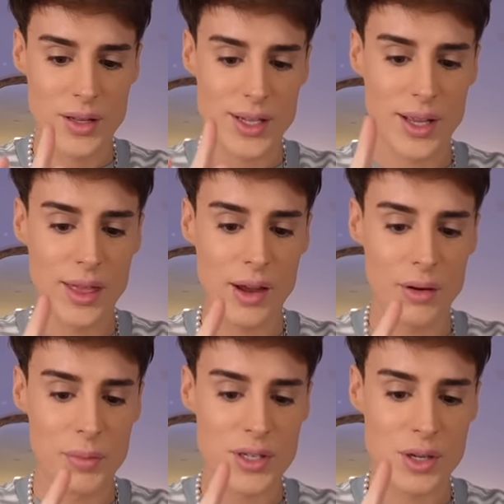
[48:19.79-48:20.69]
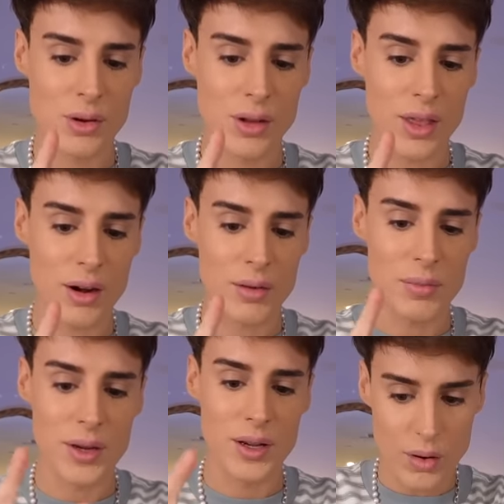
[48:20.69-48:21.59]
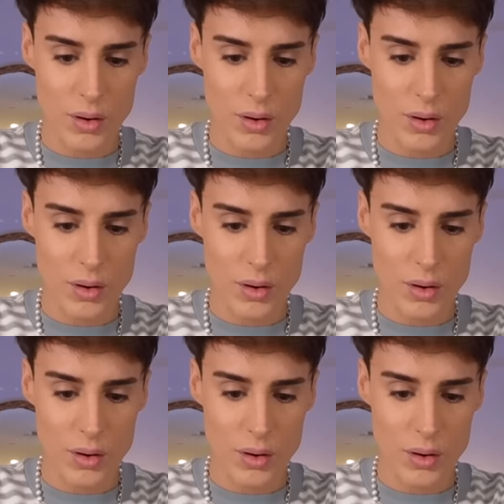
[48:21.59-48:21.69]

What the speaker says: It's like a therapist going to therapy.